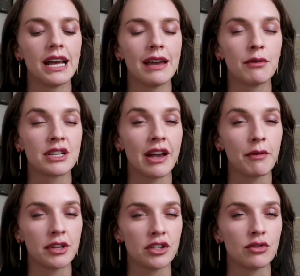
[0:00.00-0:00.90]
which I
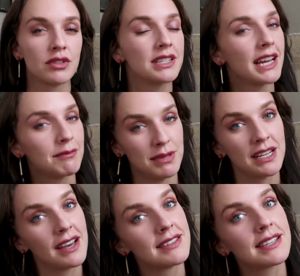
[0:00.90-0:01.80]
will do tonight
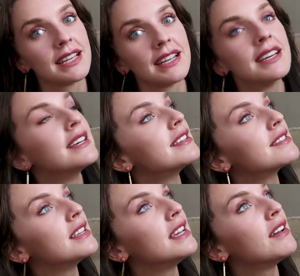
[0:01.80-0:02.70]
because it
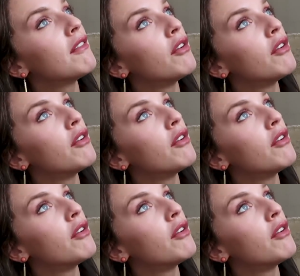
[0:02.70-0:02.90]
is the